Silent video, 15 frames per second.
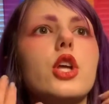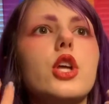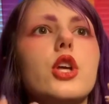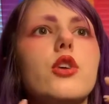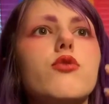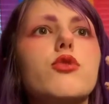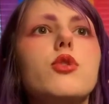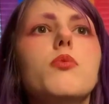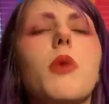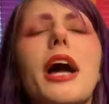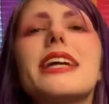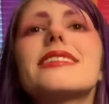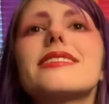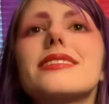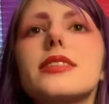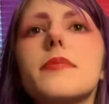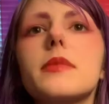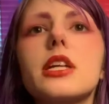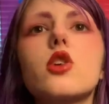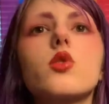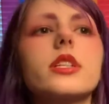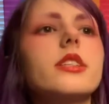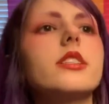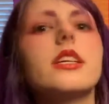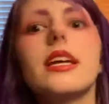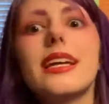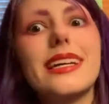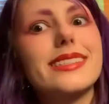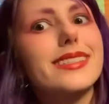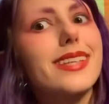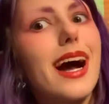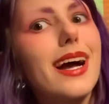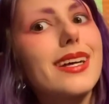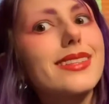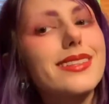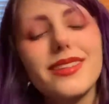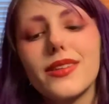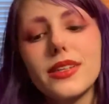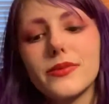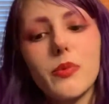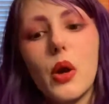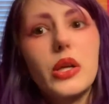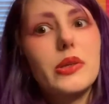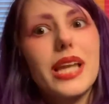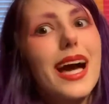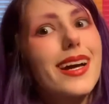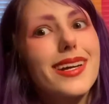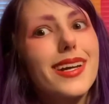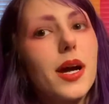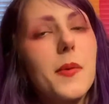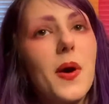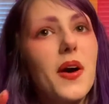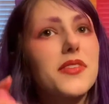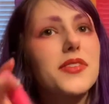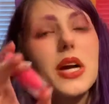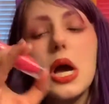if you bite into something greasy, it's not, probably not gonna come off.